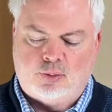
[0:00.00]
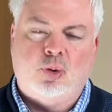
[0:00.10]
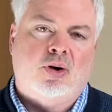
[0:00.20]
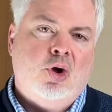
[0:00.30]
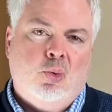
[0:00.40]

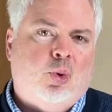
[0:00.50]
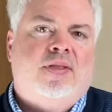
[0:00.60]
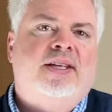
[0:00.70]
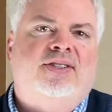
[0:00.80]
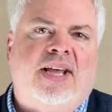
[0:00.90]
We're the
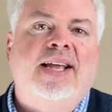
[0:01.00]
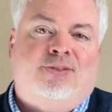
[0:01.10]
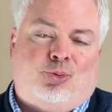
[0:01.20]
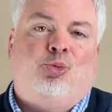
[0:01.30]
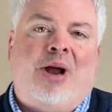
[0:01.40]
saints
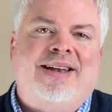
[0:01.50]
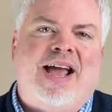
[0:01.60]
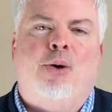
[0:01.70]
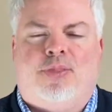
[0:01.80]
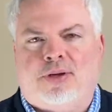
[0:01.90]
right now
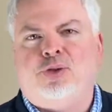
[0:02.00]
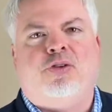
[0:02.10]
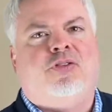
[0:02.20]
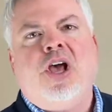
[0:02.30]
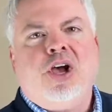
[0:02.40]
with those who have
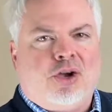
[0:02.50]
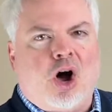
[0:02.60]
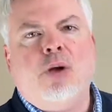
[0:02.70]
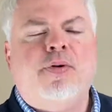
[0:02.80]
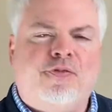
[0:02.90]

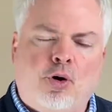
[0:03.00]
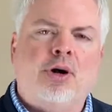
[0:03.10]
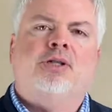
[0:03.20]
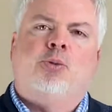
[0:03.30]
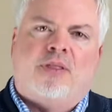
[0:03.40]
gone before
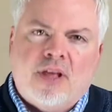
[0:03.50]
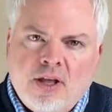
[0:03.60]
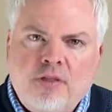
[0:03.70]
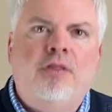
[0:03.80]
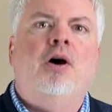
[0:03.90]
us, with
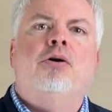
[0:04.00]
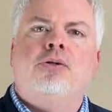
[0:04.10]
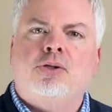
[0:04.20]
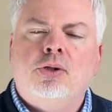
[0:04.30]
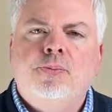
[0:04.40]
those